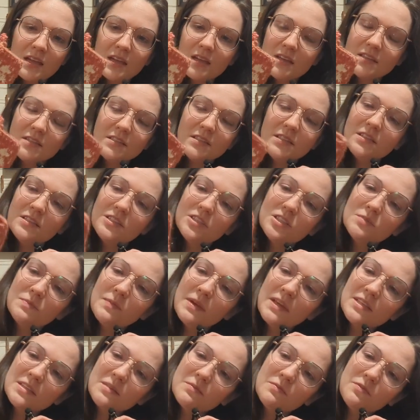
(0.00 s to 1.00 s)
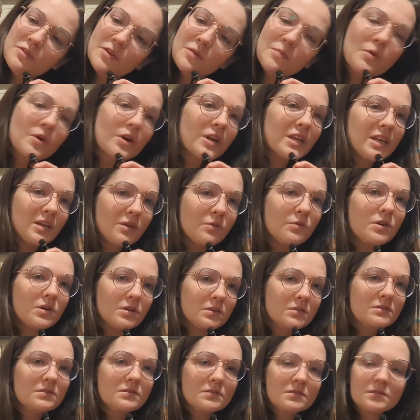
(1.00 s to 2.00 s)
it just makes them feel more
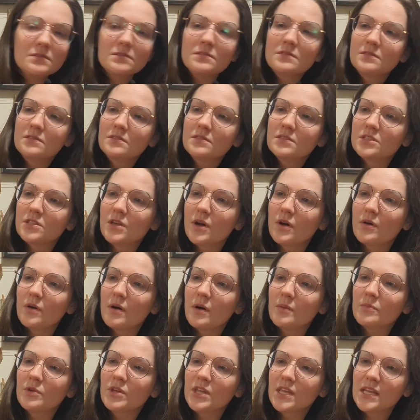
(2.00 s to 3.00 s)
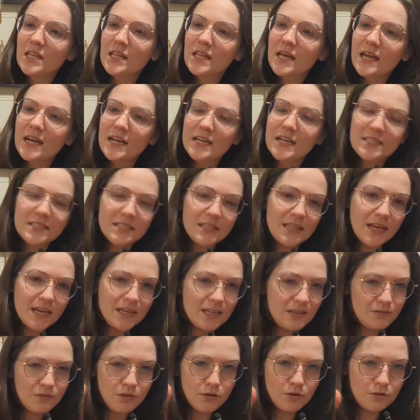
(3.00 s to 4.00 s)
equal. So I'm really glad I did
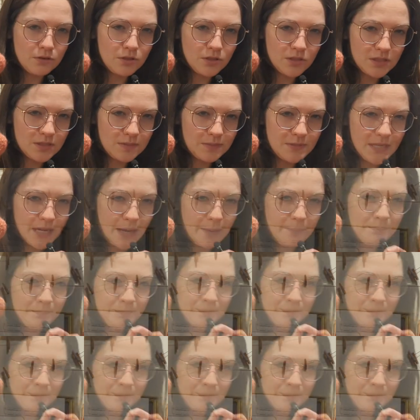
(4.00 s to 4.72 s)
that, even though it took some time.